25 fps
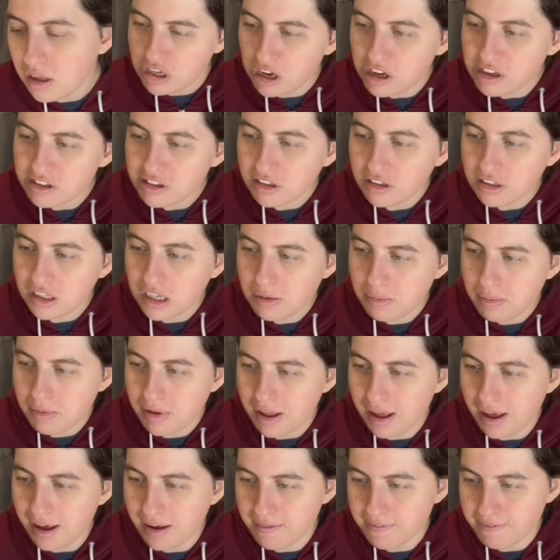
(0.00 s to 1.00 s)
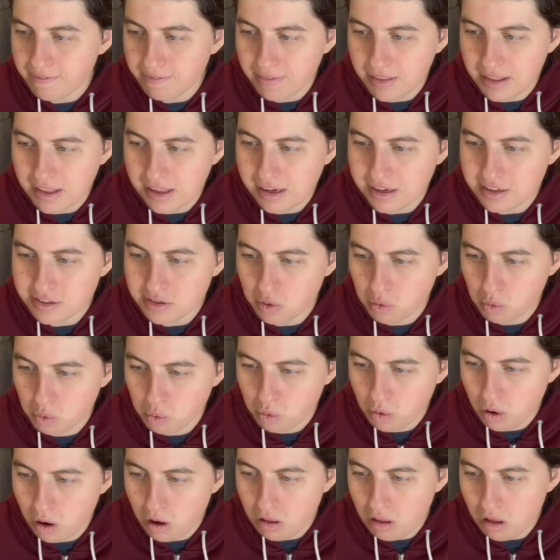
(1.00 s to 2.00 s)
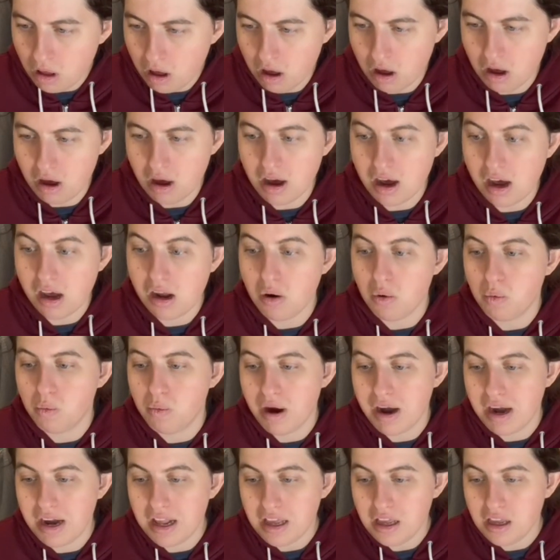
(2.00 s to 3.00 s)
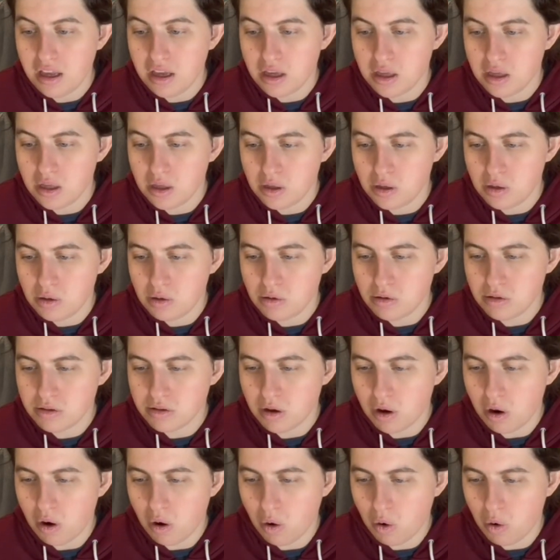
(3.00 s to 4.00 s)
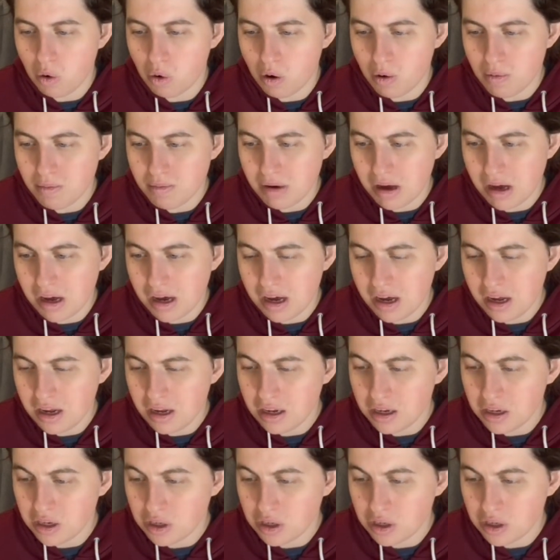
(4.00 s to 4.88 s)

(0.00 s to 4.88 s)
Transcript: Use a little bit of this roll-on ready-to-use Orma